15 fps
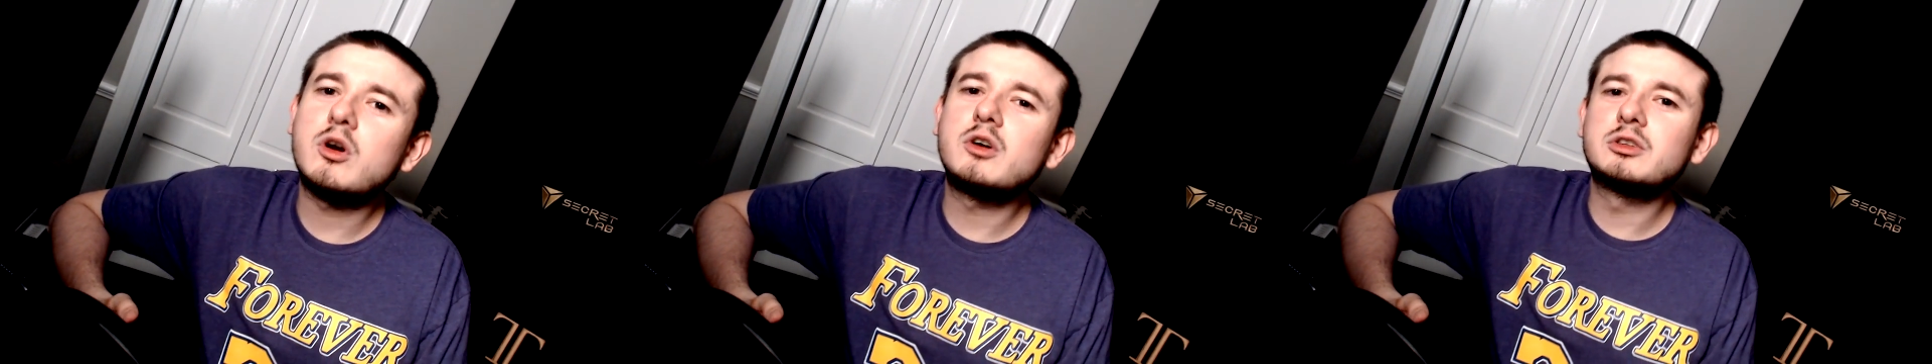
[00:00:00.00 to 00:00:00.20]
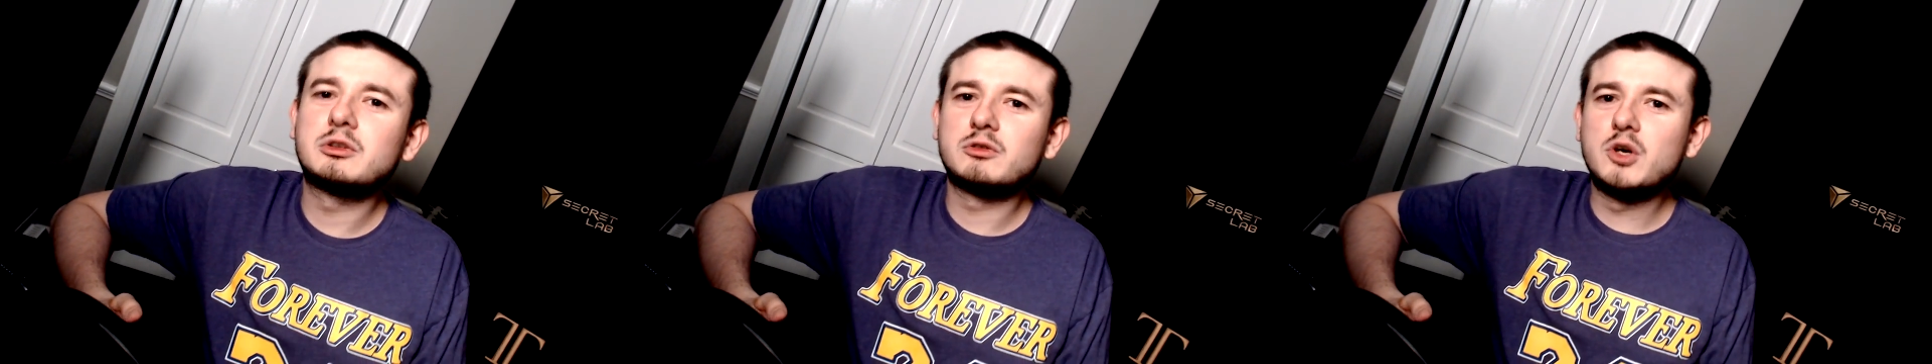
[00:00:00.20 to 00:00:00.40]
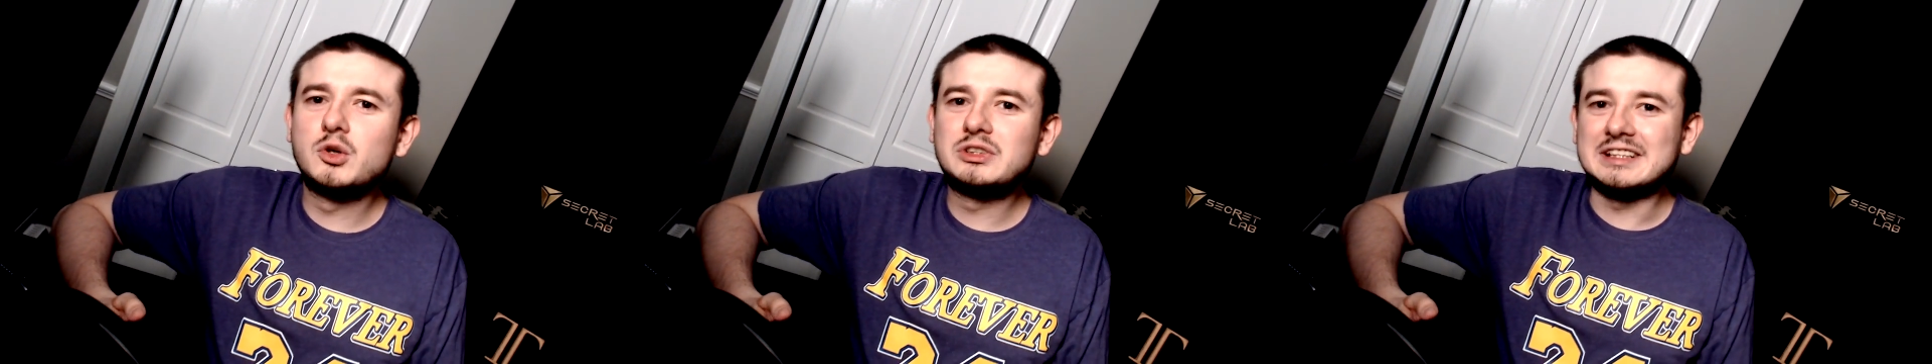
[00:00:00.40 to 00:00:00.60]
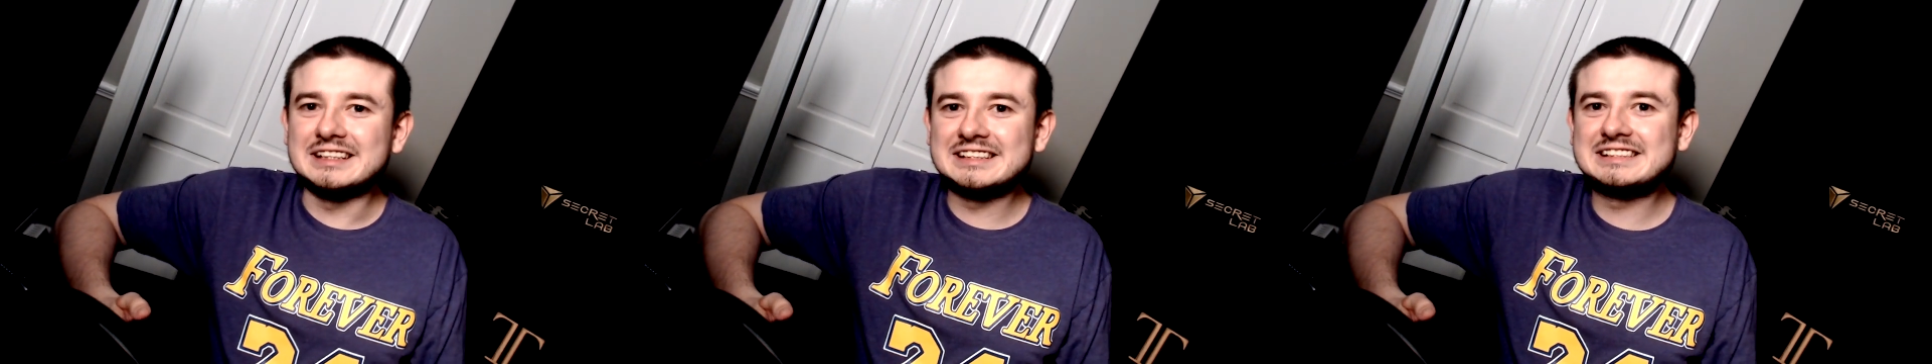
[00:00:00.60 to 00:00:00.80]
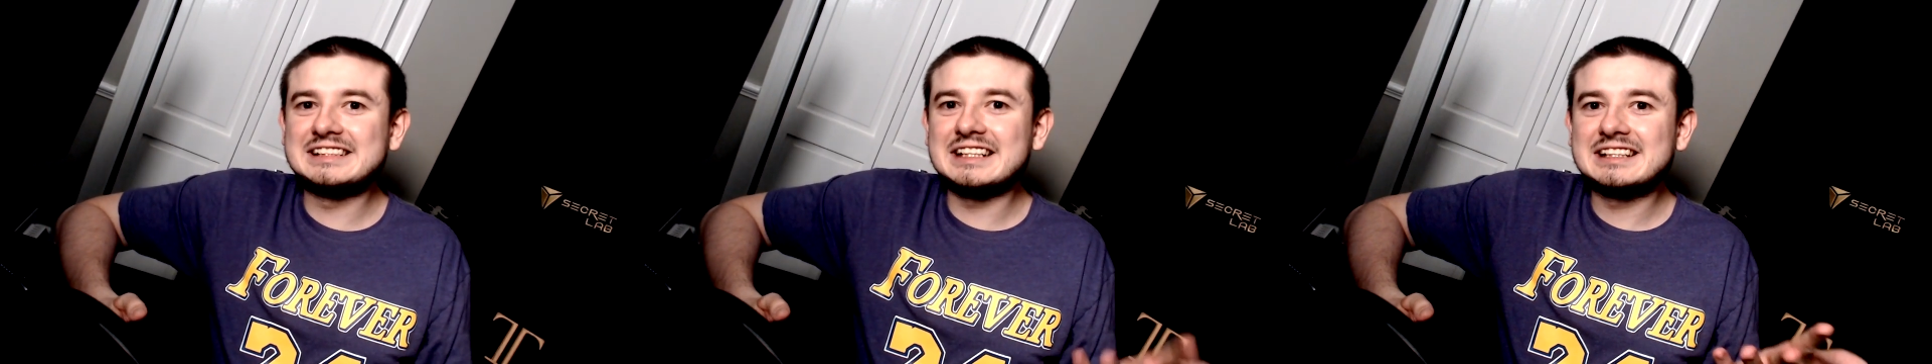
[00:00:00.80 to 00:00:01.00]
on the road to
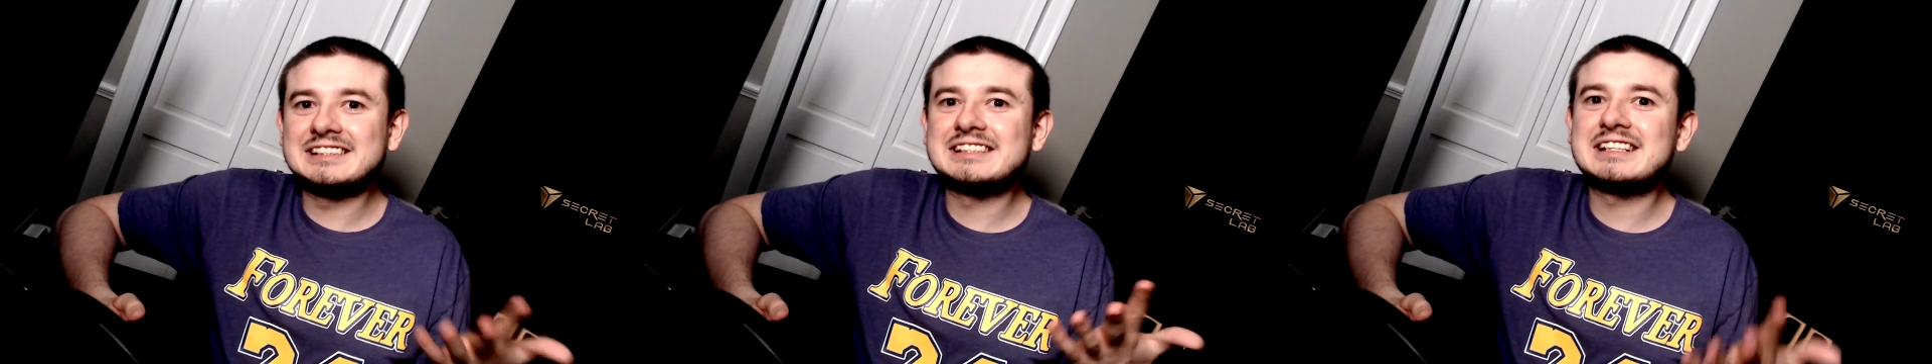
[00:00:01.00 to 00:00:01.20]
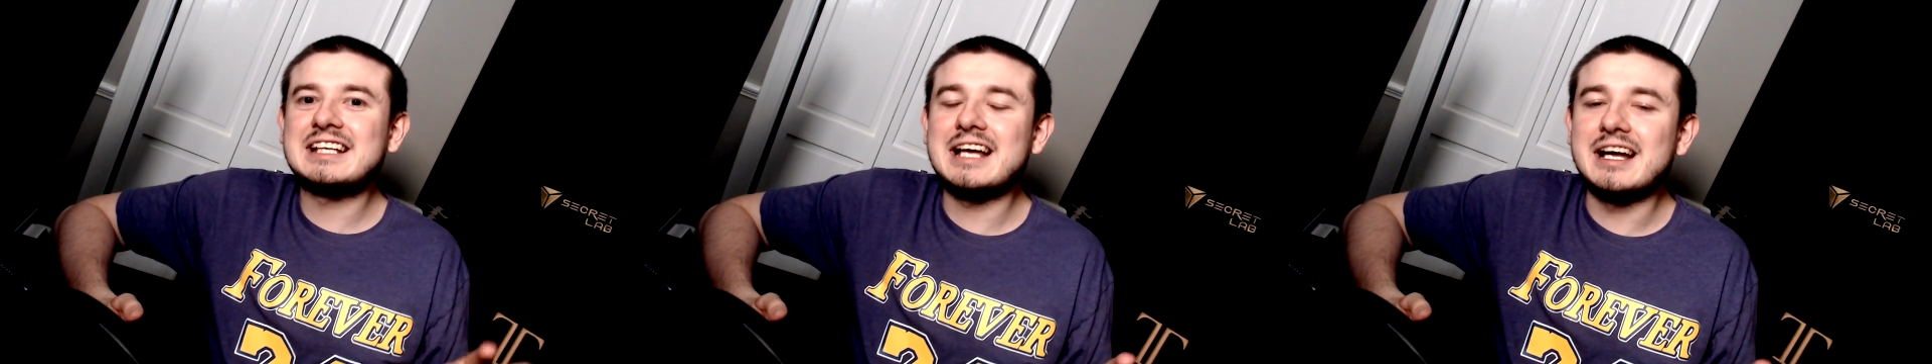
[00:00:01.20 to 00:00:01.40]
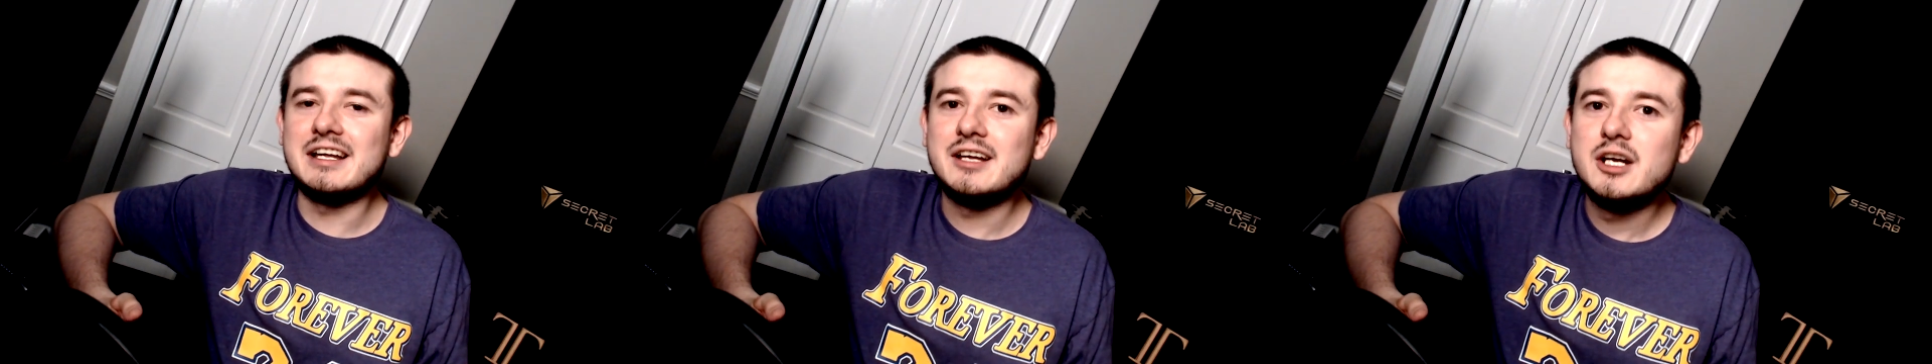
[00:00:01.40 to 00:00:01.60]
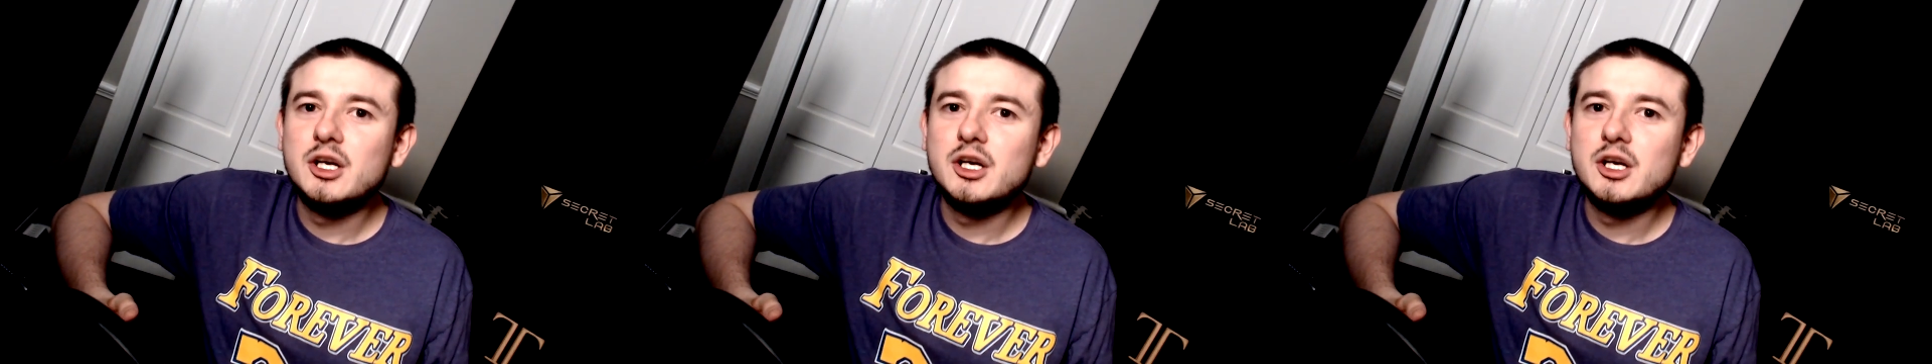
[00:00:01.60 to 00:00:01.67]
six K,